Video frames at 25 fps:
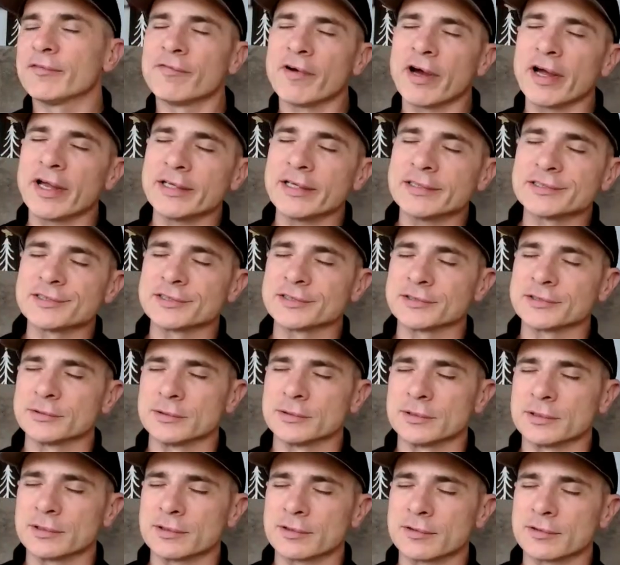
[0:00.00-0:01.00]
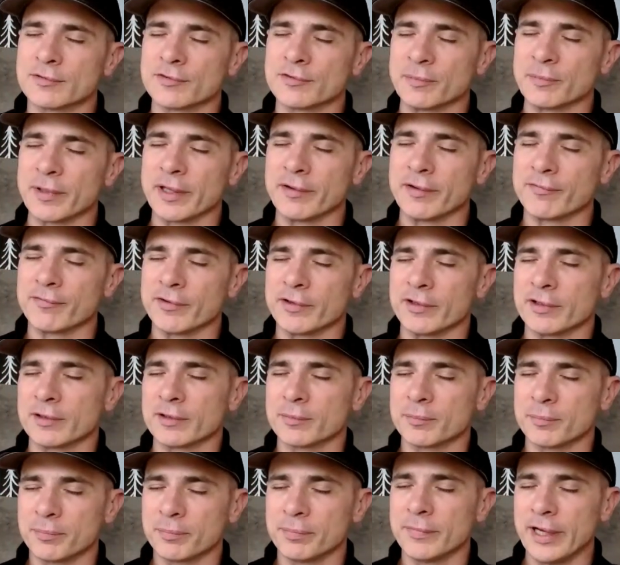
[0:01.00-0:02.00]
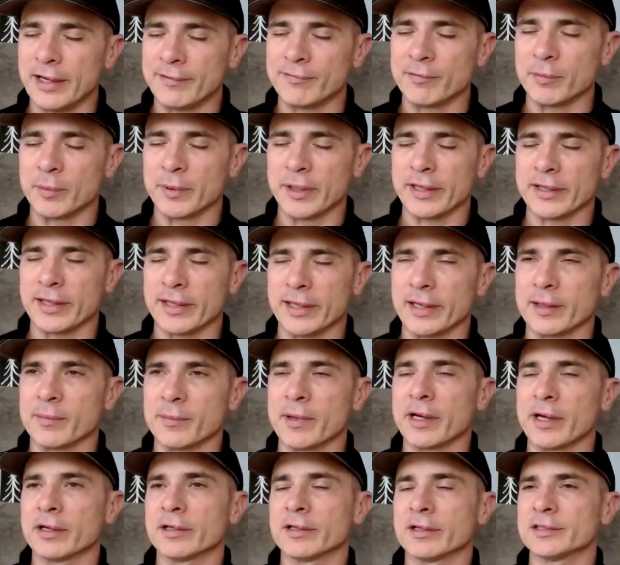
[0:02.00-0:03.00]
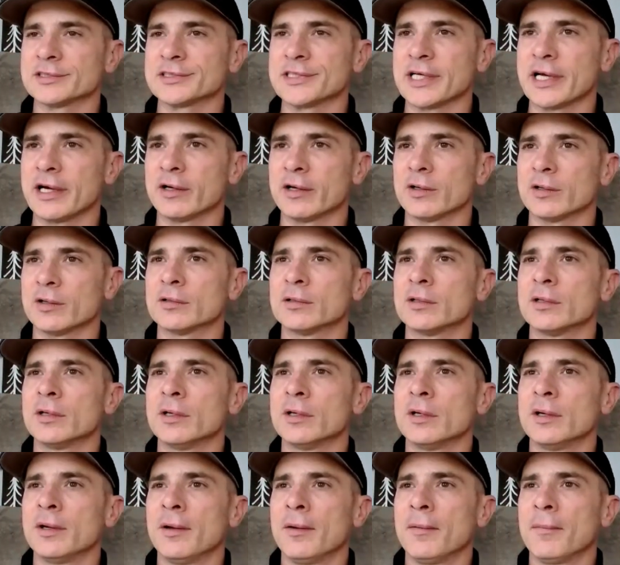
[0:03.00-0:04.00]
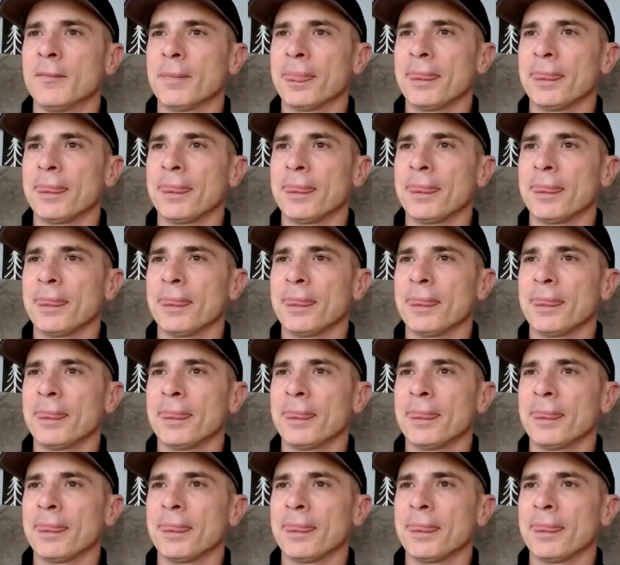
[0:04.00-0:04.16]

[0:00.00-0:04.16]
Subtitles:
kind of advice or something for everybody to think about is how